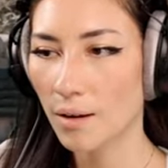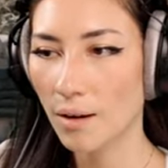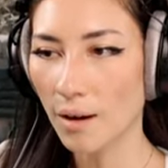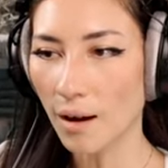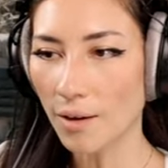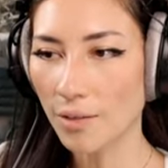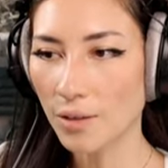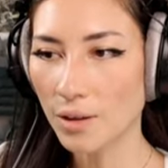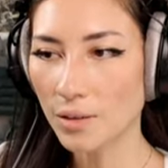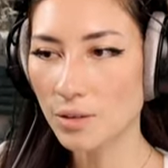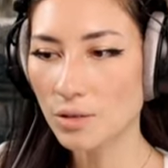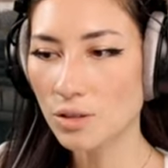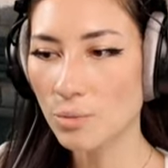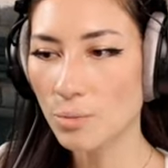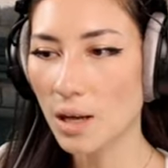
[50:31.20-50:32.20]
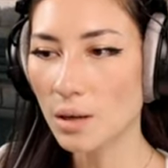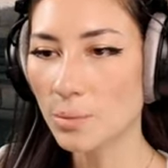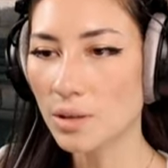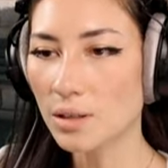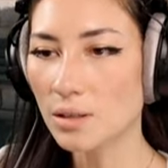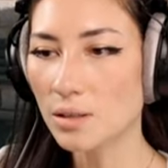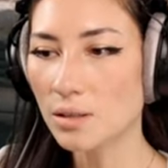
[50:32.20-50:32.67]
I think there's some
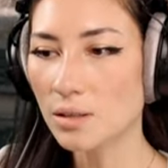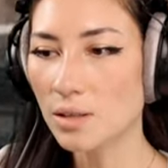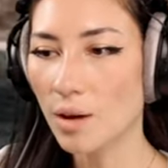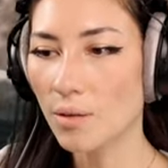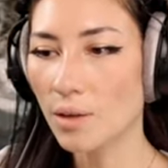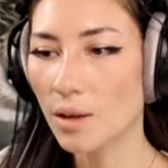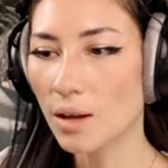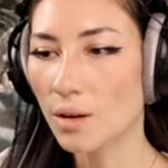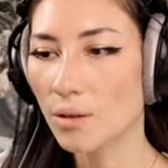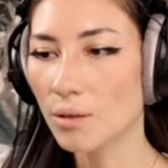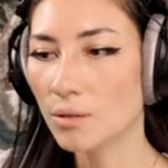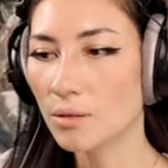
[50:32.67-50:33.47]
enemies down there, no?